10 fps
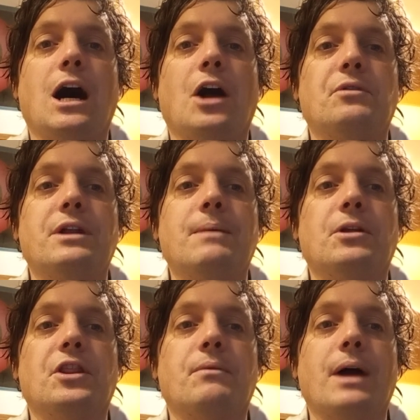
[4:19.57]
under an
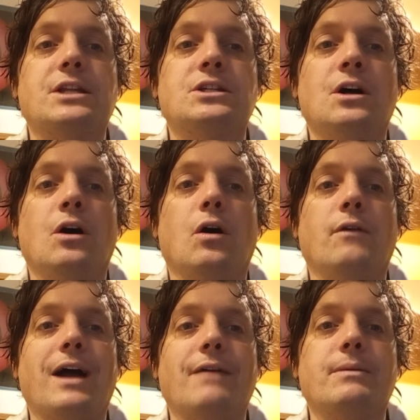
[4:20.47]
imminent threat of
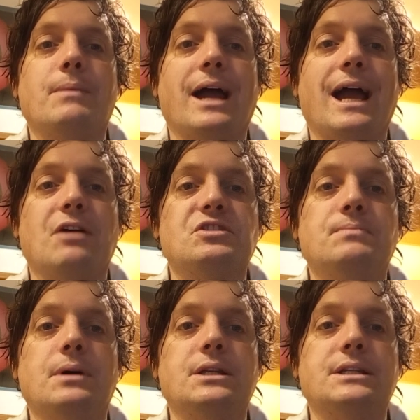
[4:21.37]
having my house
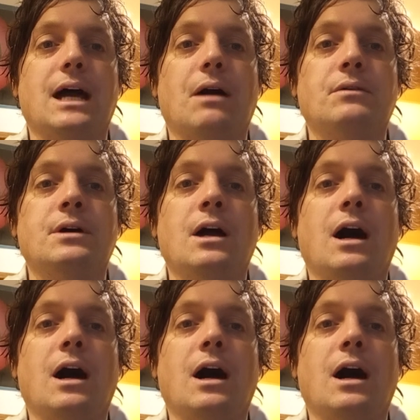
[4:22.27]
burnt down,